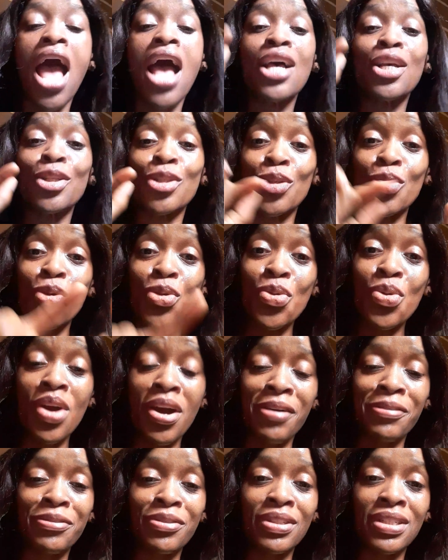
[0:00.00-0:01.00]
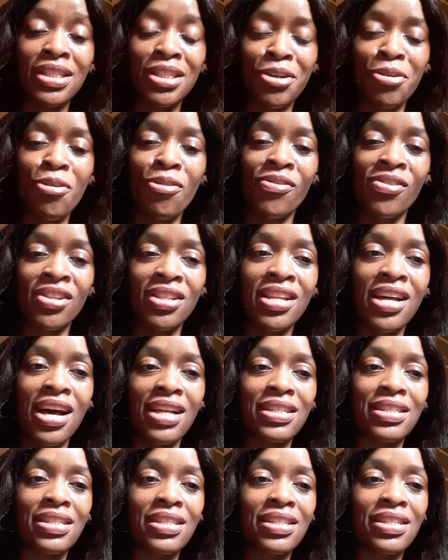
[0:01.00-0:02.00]
So you have to discover
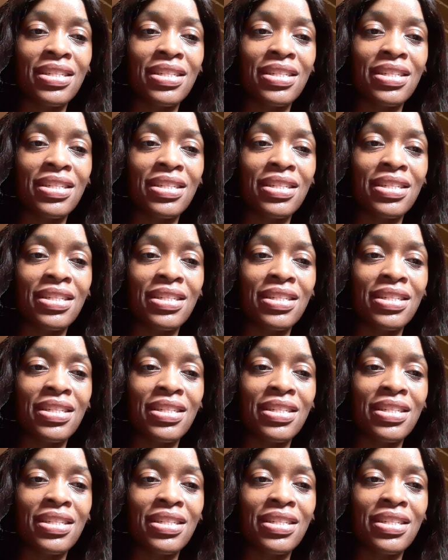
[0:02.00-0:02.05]
that.